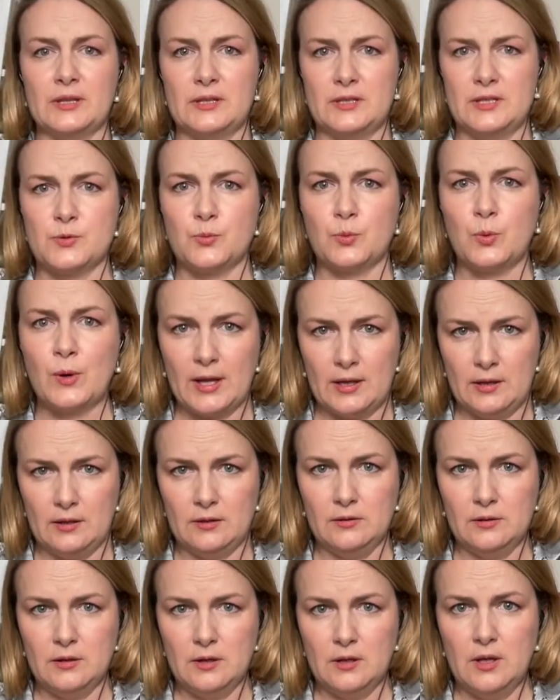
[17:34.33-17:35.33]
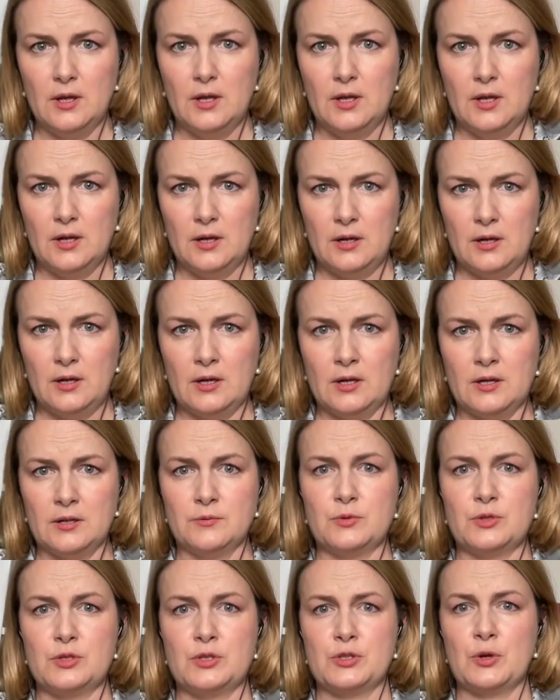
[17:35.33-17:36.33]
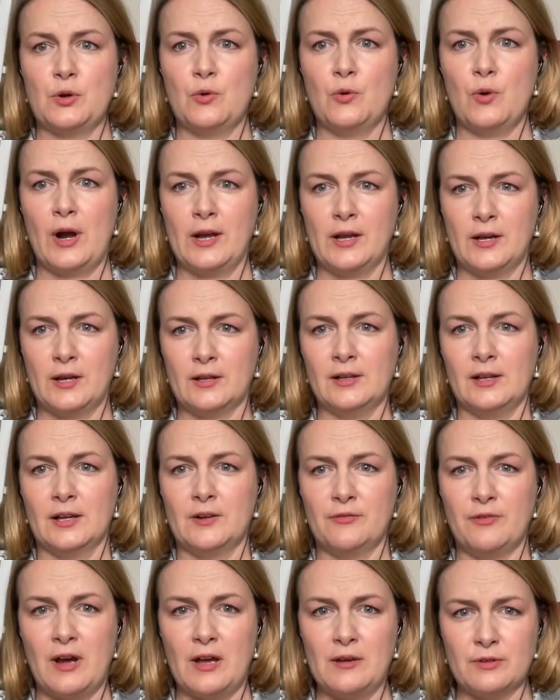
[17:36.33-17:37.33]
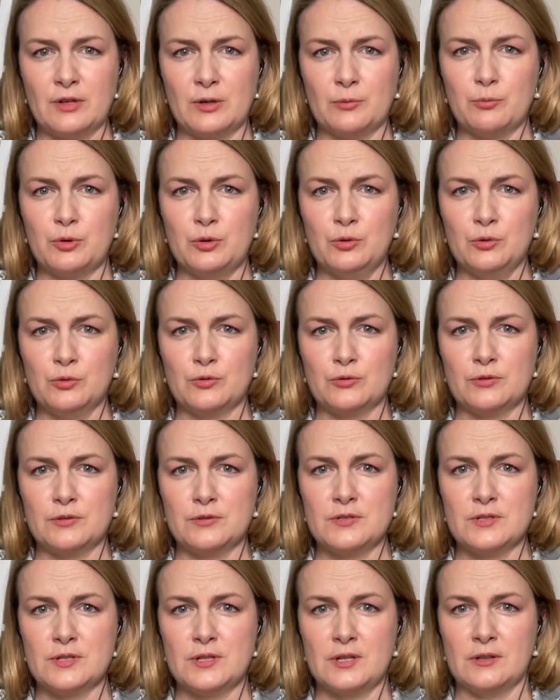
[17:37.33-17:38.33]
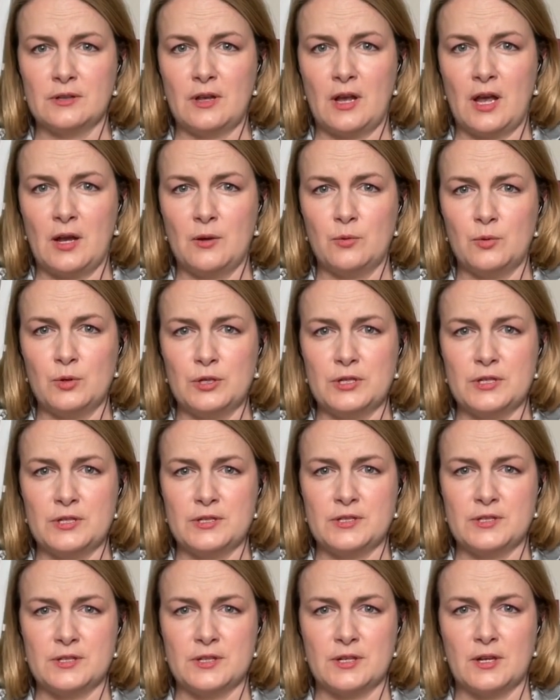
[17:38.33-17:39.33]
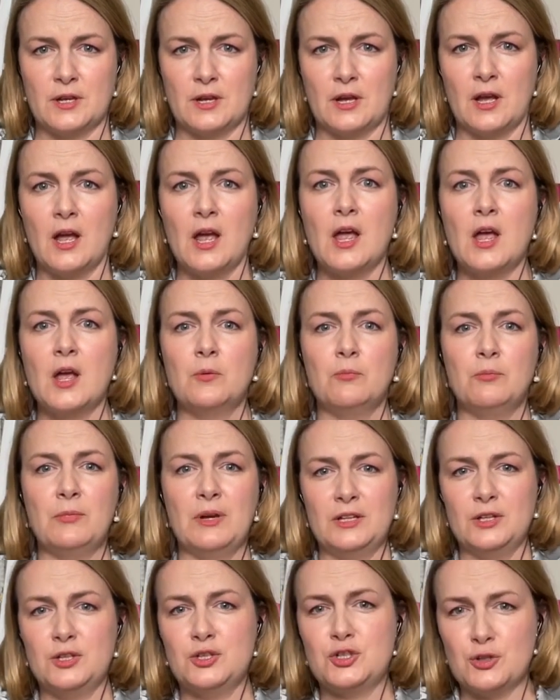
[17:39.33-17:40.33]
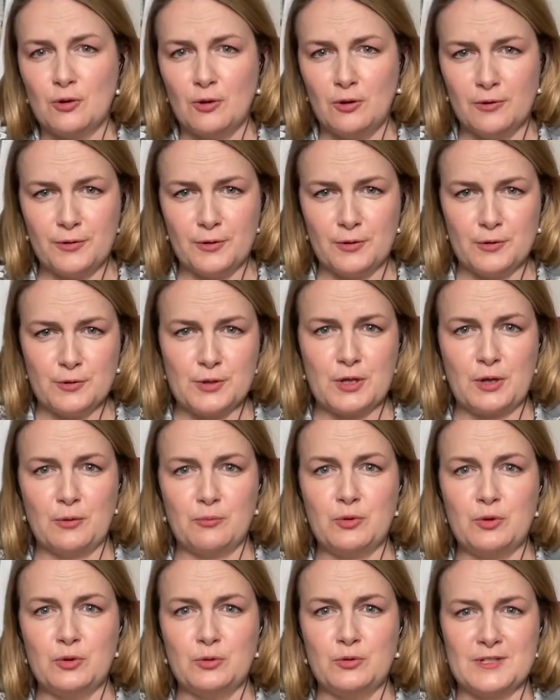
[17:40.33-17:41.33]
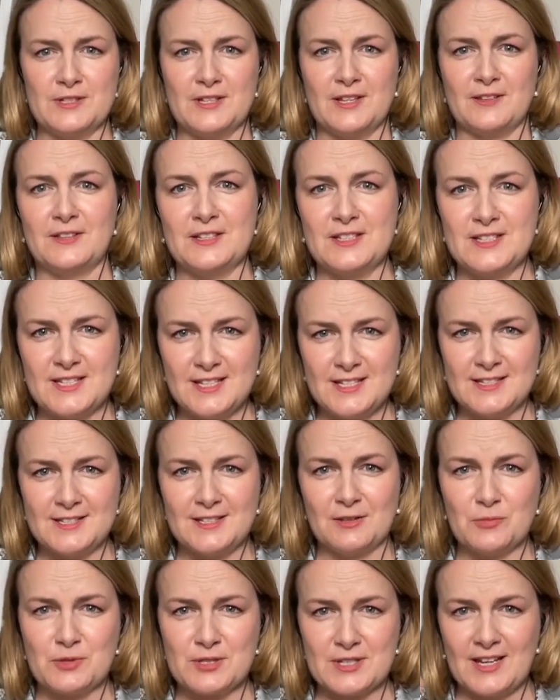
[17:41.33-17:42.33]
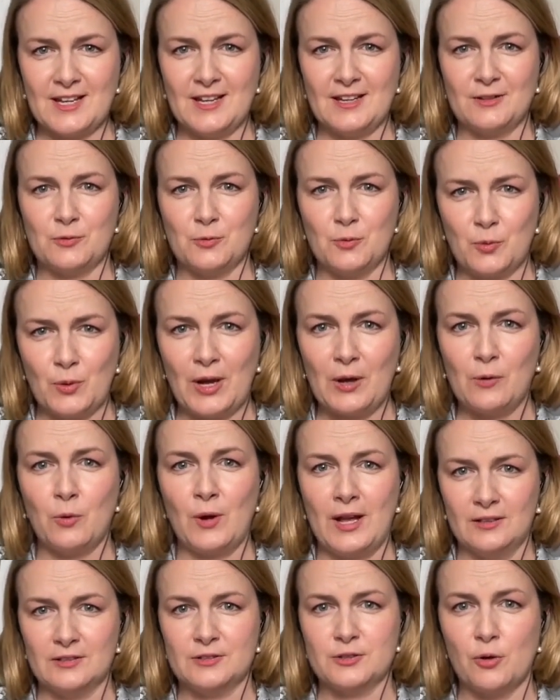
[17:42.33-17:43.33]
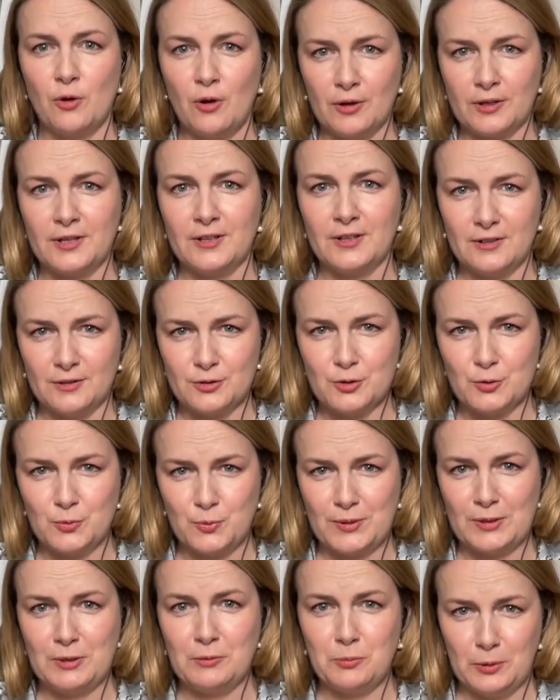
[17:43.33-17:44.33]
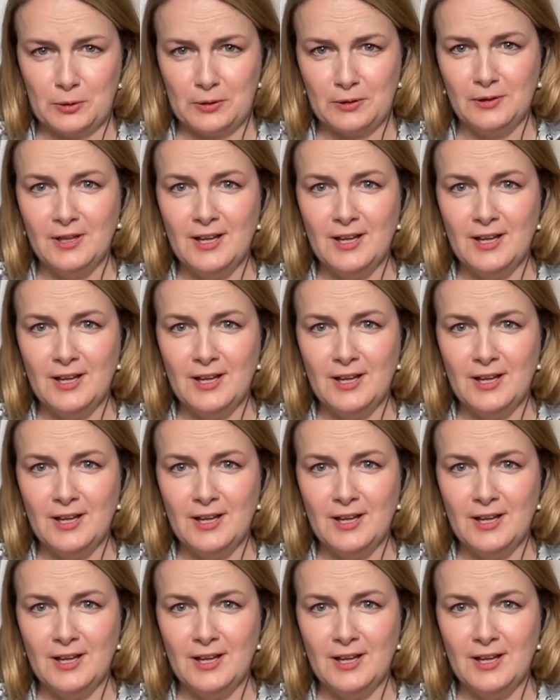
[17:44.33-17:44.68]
as well. So I had like 5 computers, and I was managing all those computers and the systems, and while talking to people